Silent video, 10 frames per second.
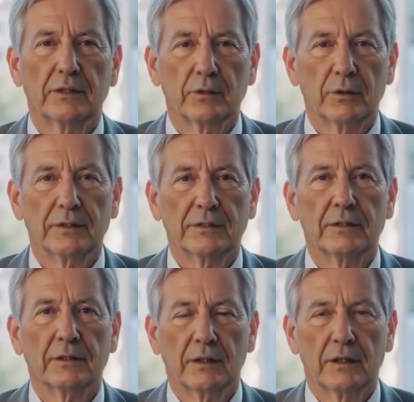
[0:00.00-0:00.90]

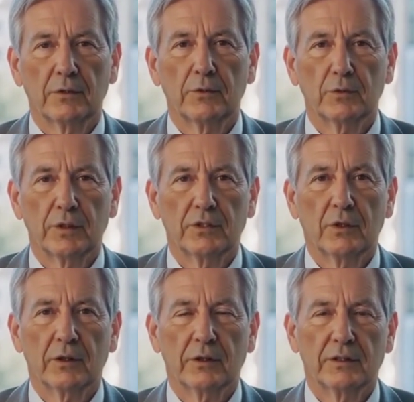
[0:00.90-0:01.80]
tourists, who
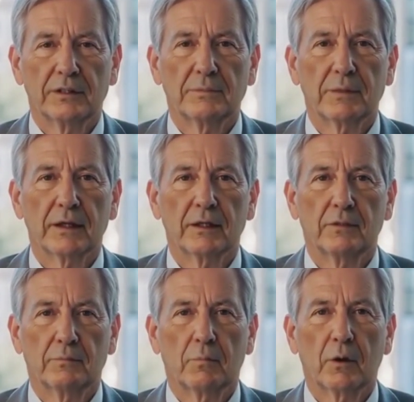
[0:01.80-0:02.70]
historically make up
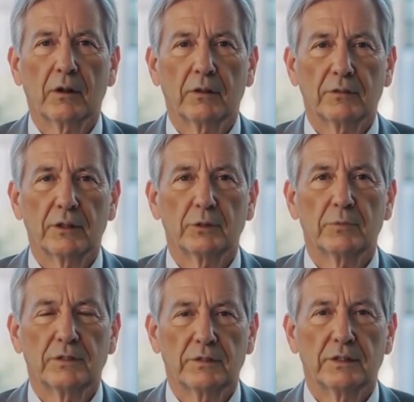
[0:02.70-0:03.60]
the bulk of
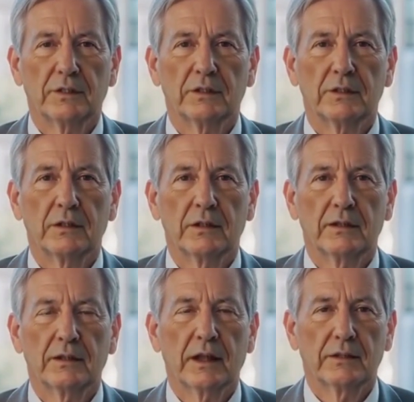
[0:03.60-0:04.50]
Cuba's visitors.
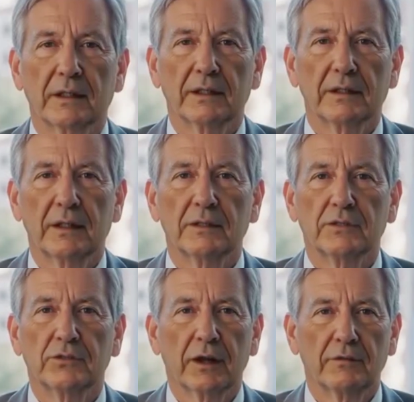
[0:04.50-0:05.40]
Canada's
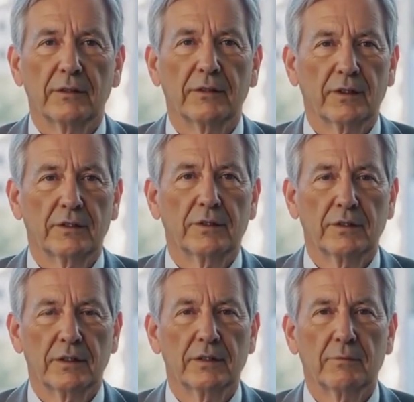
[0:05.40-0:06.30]
travel
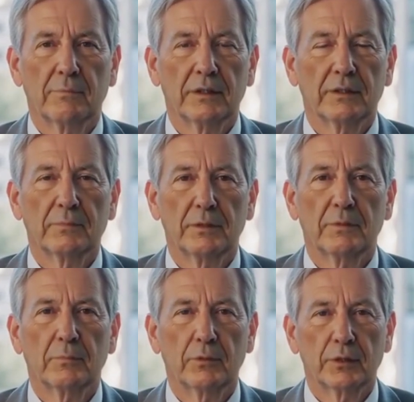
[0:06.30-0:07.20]
advisory has made many
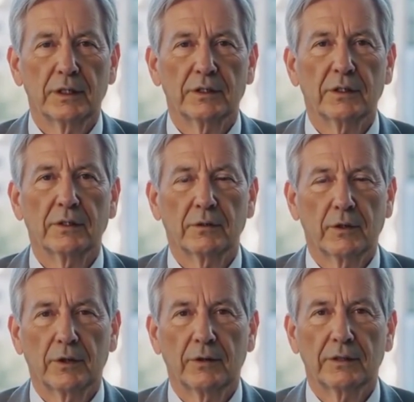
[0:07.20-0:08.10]
people reconsider
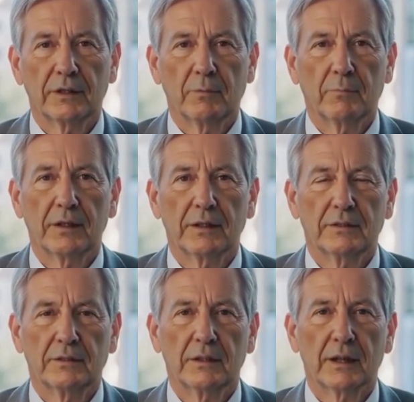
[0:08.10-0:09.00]
their holiday
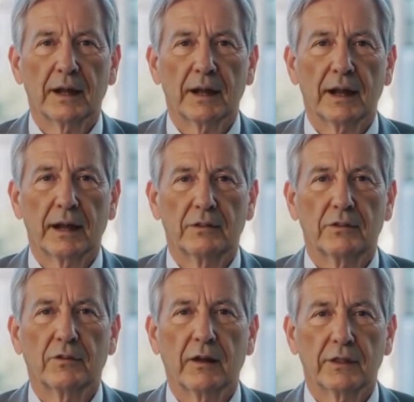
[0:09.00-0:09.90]
plans, and the
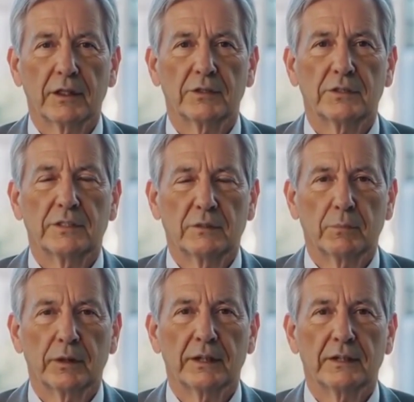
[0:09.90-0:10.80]
travel agency
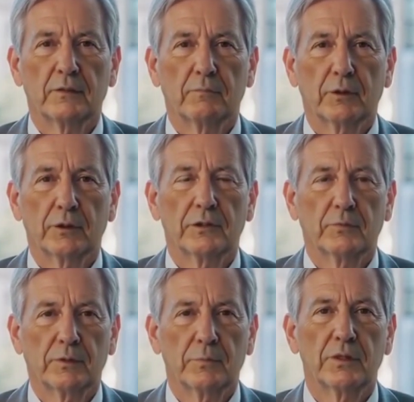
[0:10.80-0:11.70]
pulling its support
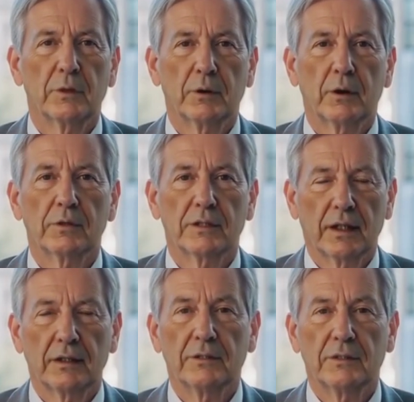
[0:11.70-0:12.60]
from Cuban
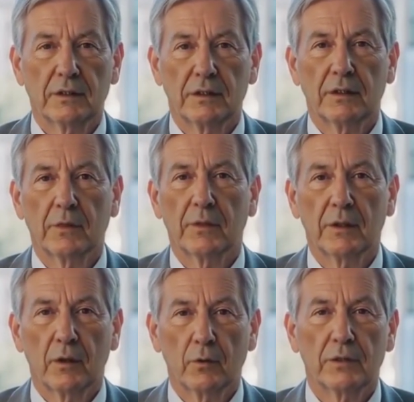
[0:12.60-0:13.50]
hotels
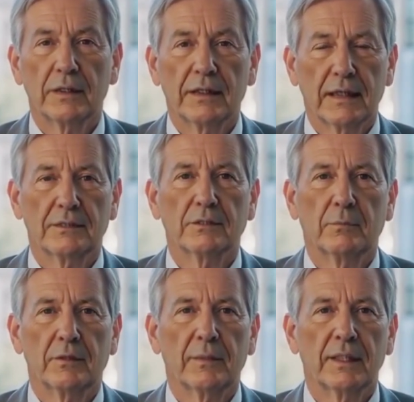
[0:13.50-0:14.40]
will only
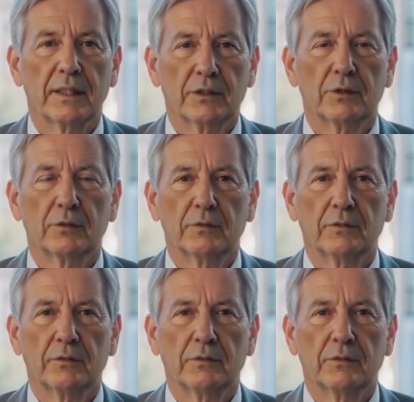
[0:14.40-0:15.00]
exacerbate the issue.